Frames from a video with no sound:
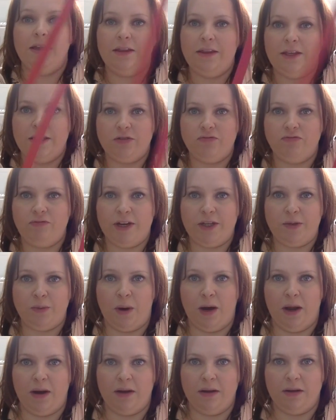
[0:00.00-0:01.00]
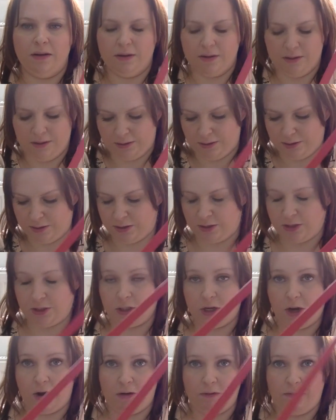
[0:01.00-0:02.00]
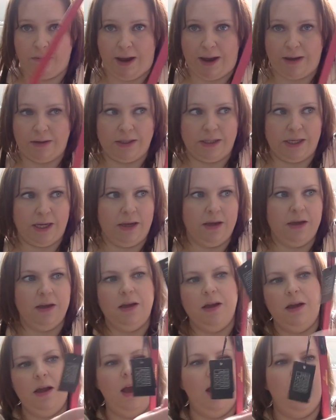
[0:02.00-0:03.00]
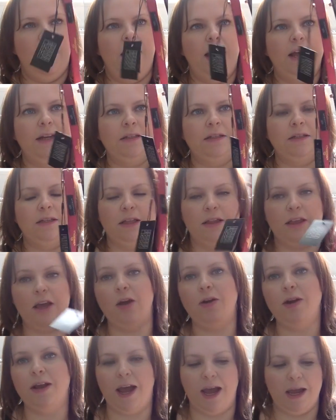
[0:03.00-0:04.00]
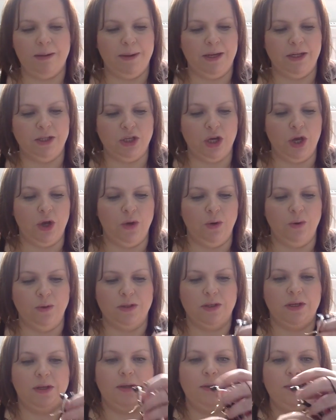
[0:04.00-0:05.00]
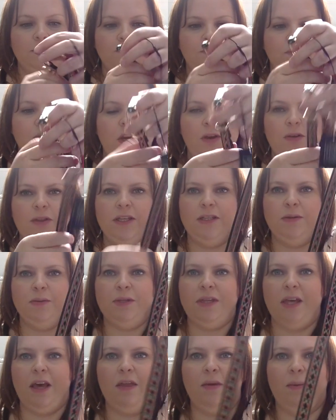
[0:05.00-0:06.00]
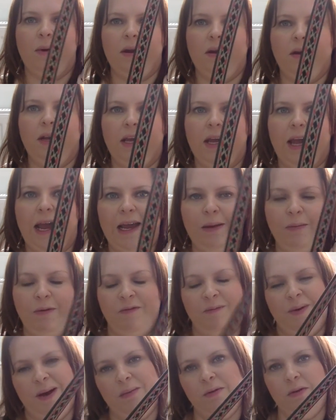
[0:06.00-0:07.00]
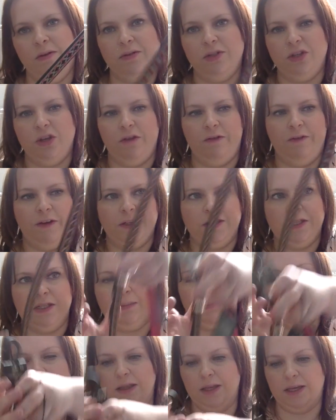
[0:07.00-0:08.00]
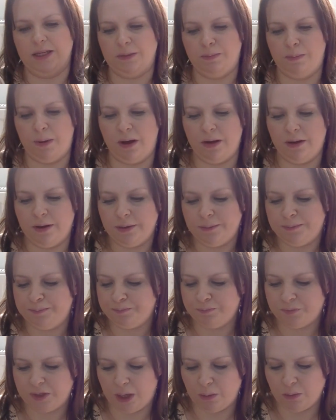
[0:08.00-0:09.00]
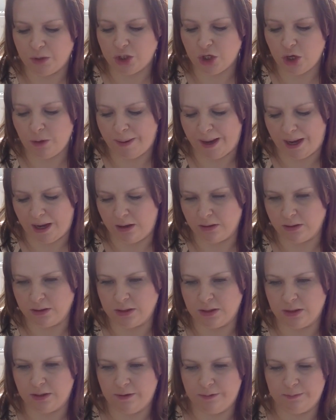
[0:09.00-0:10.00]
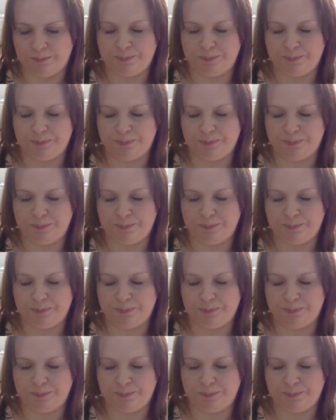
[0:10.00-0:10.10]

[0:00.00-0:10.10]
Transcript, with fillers: this red one to go around it, and they only came in 2s, so this was the other one it came with, but I'm not too fussed about this. But they were £2.